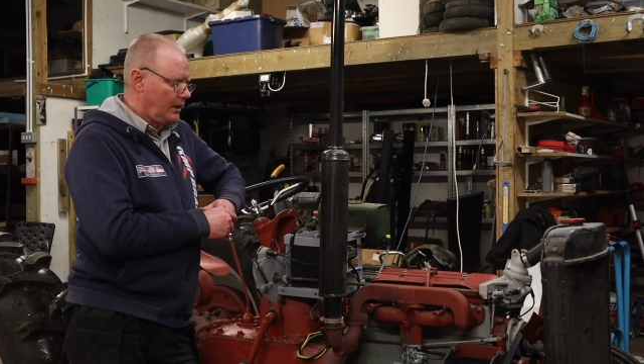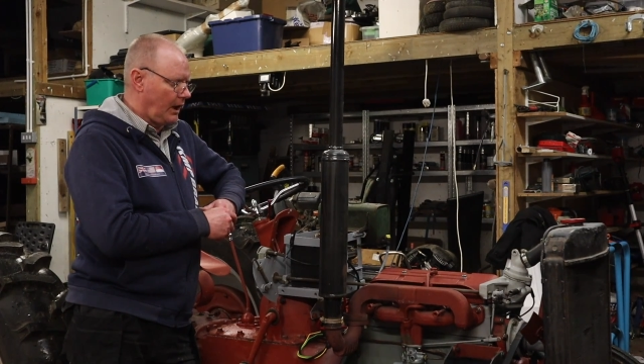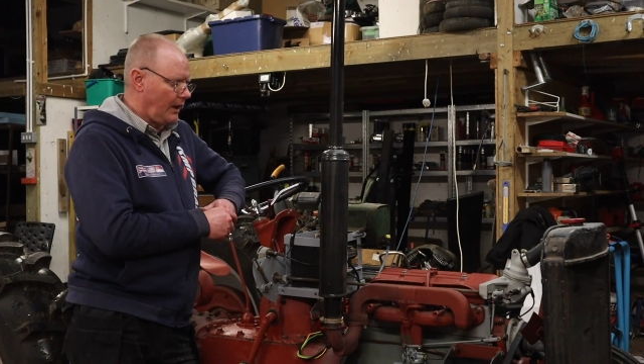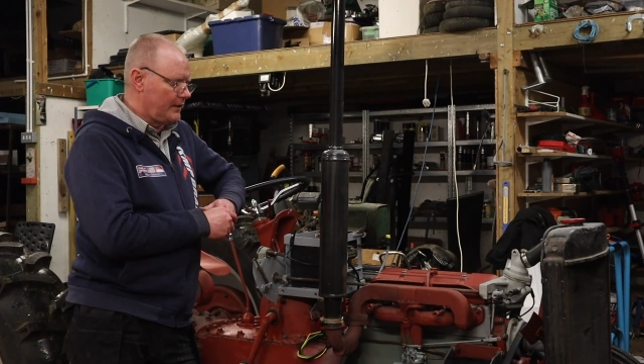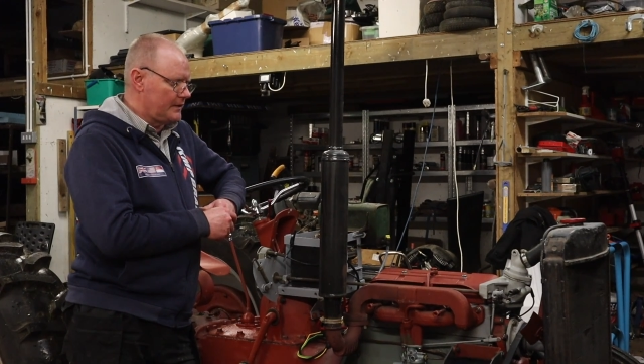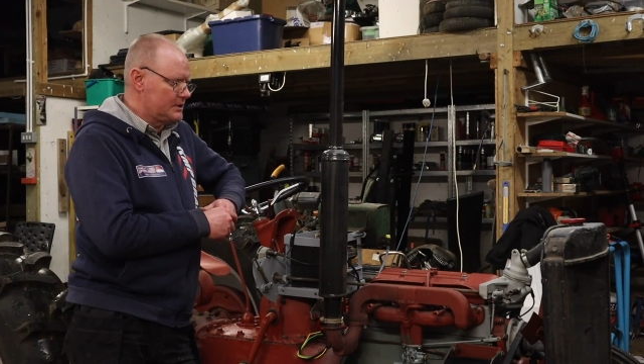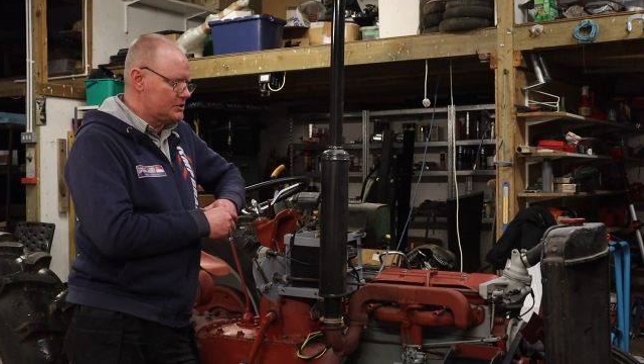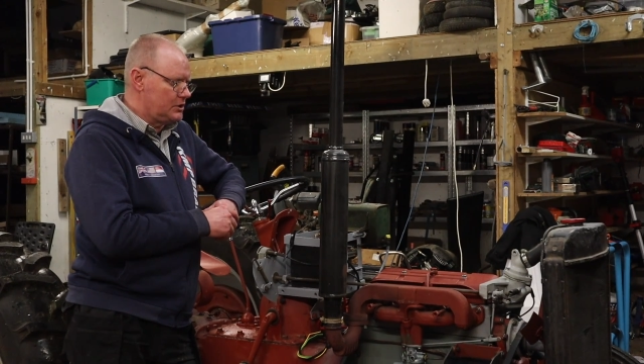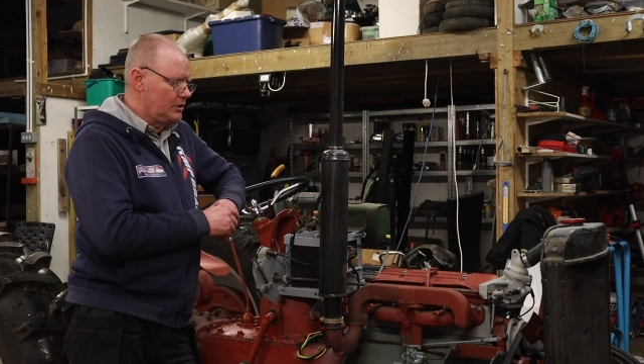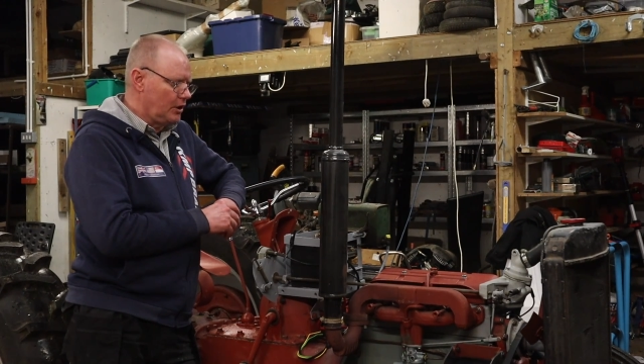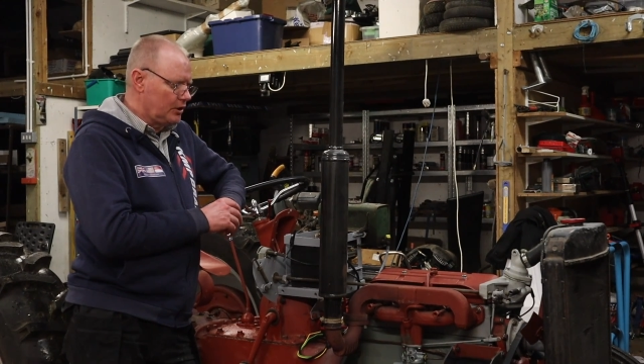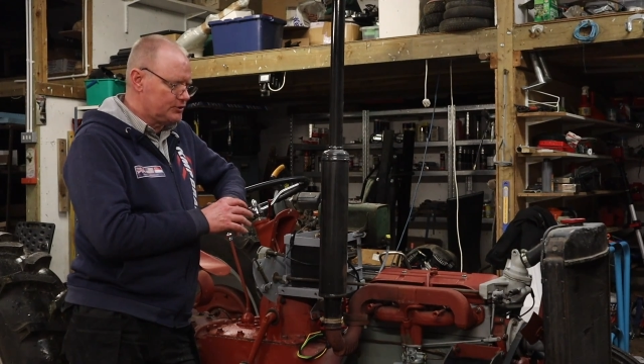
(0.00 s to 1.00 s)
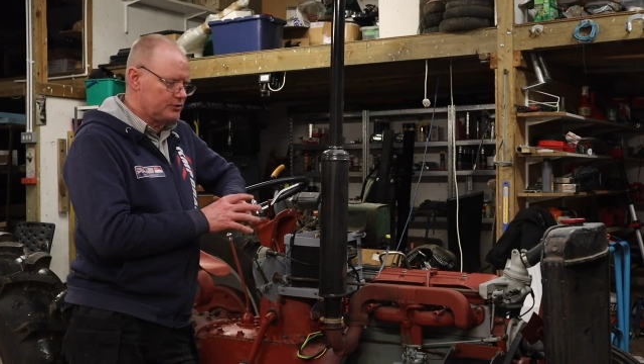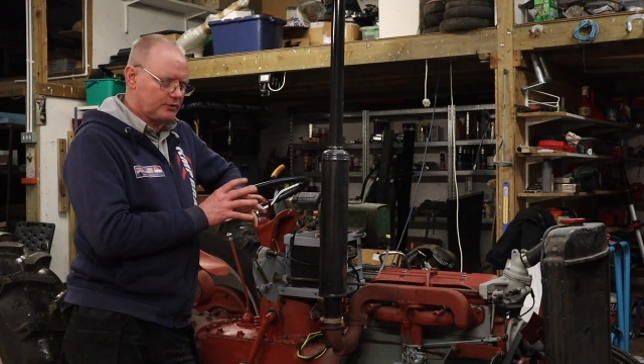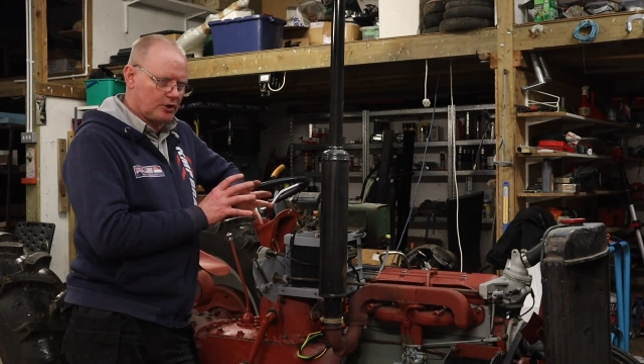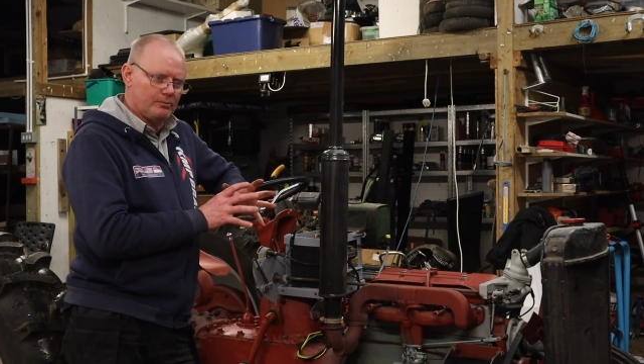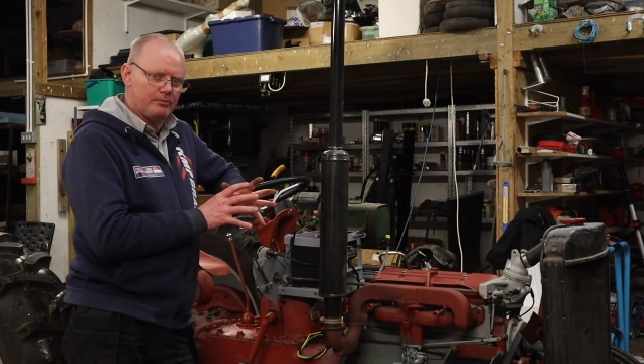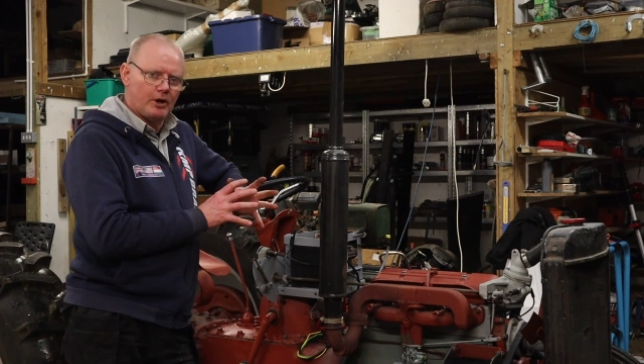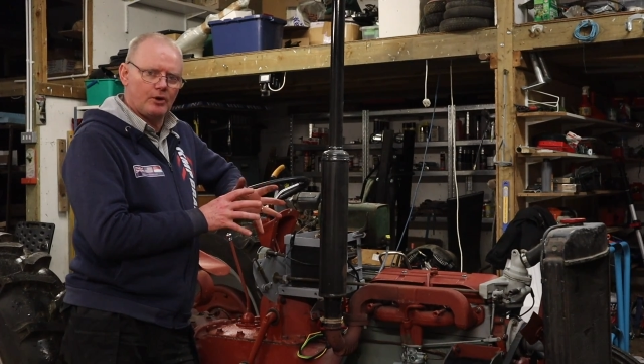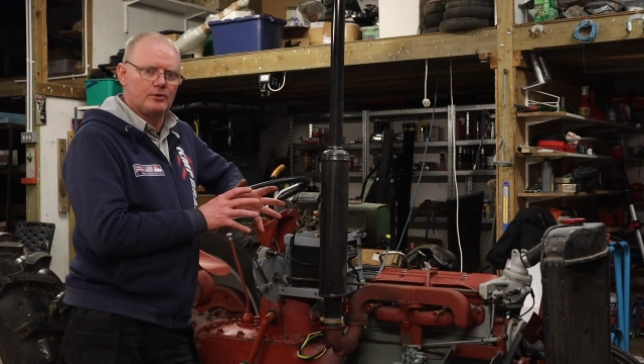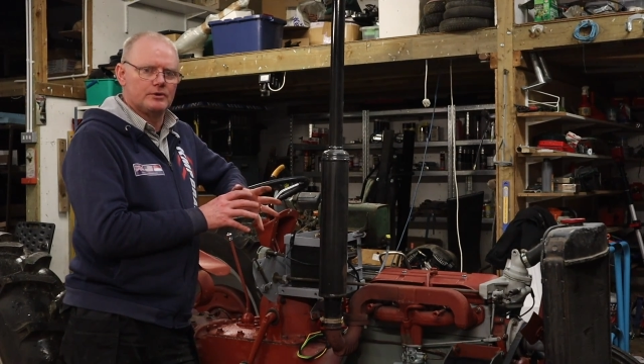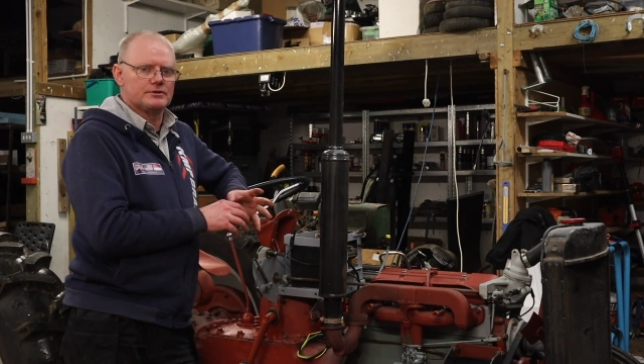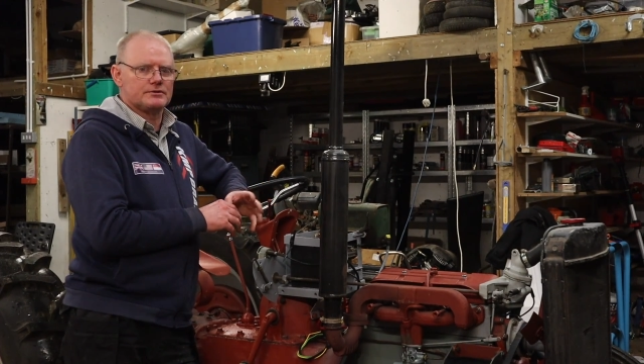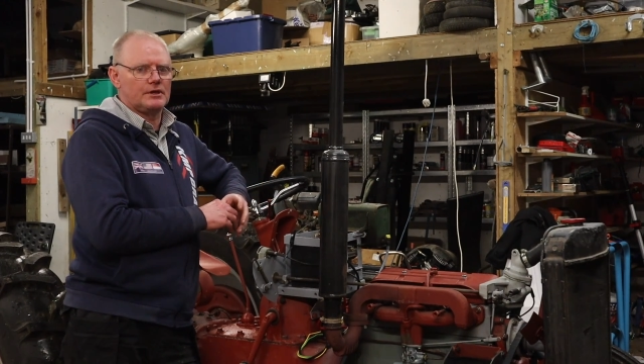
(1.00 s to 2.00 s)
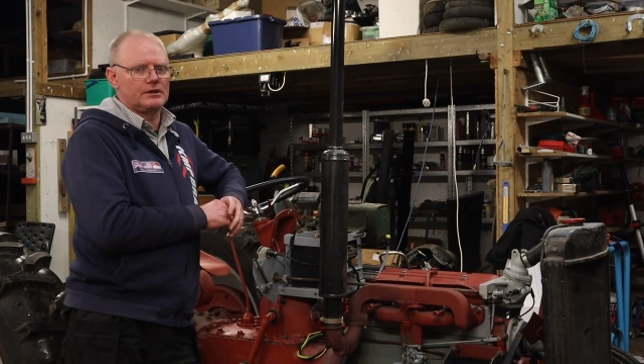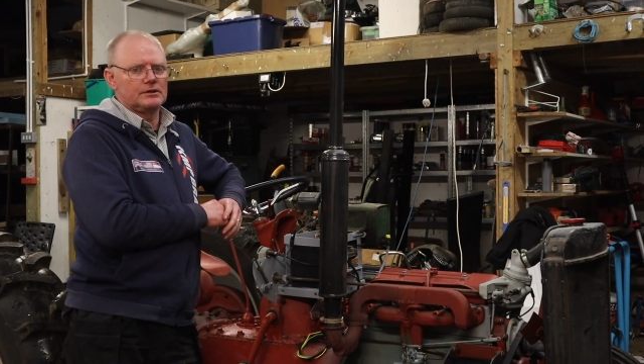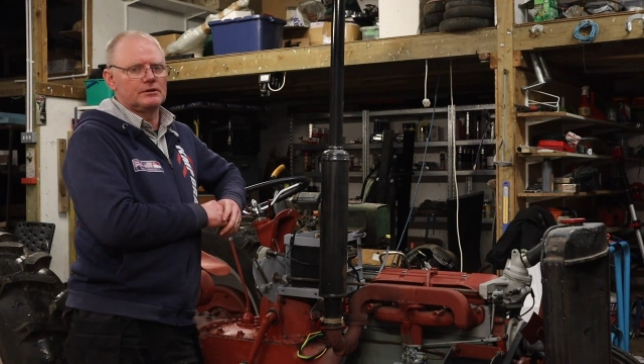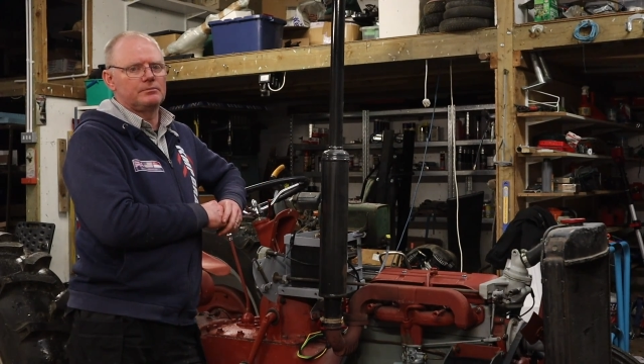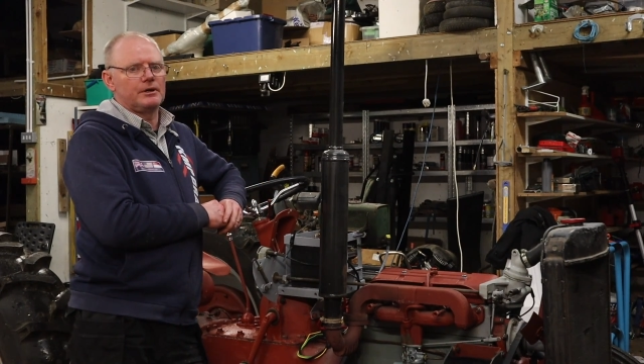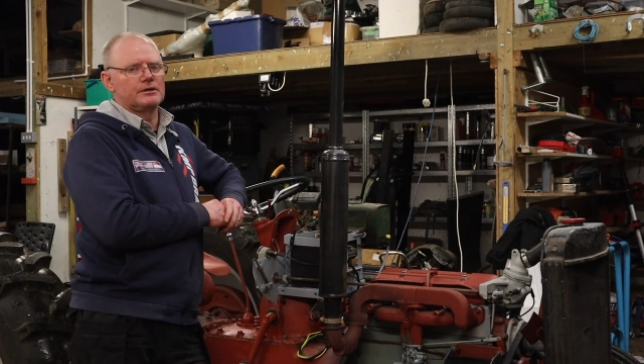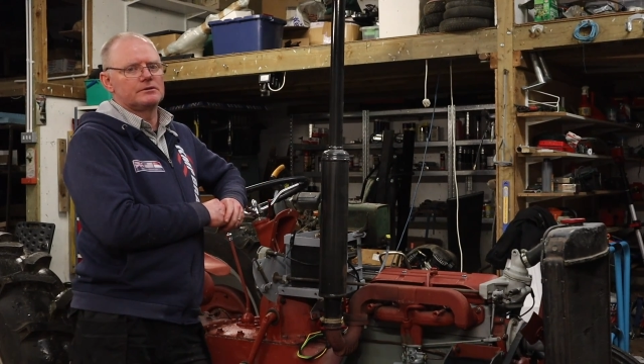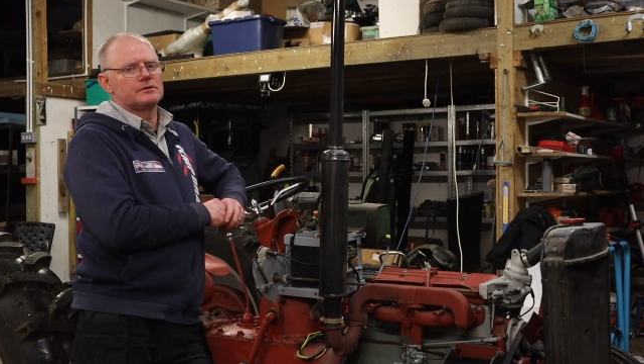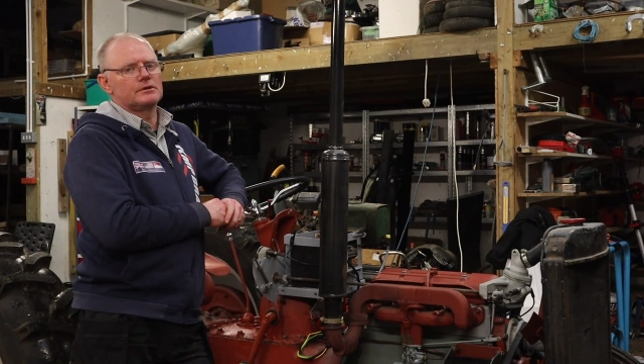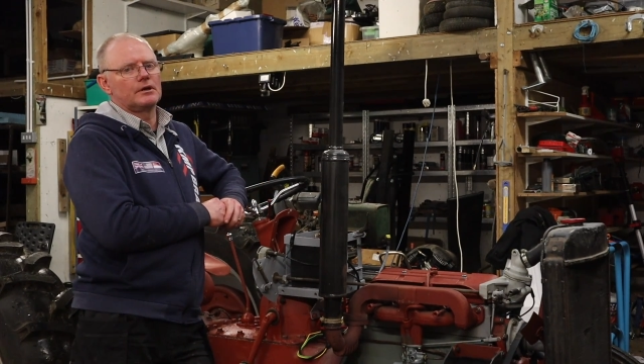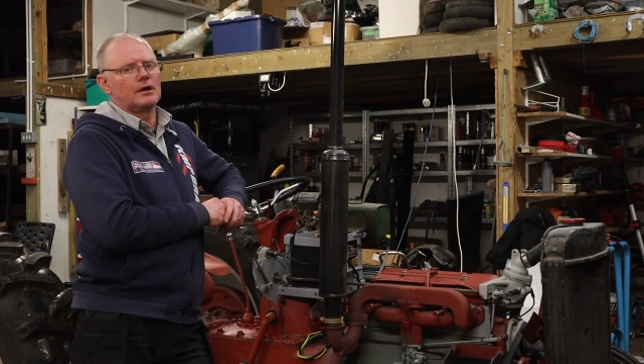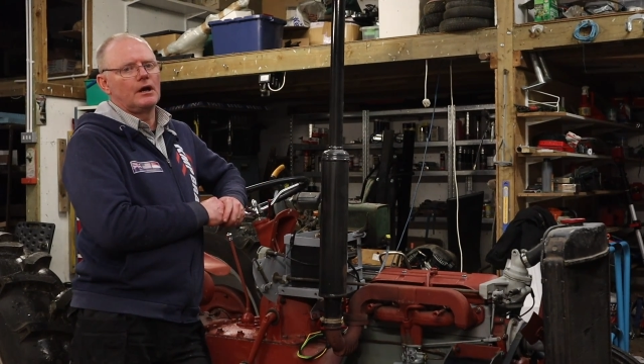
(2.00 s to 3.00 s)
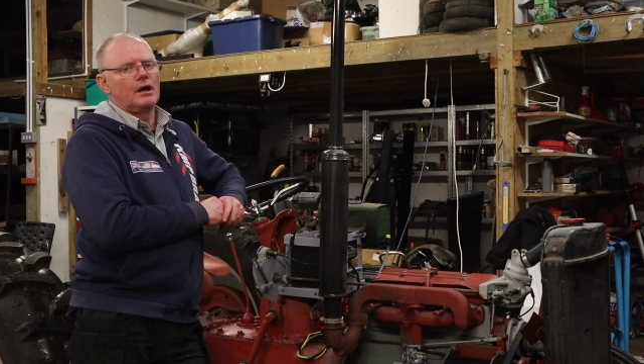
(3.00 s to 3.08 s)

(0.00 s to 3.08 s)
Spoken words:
then there's lots of components that need painting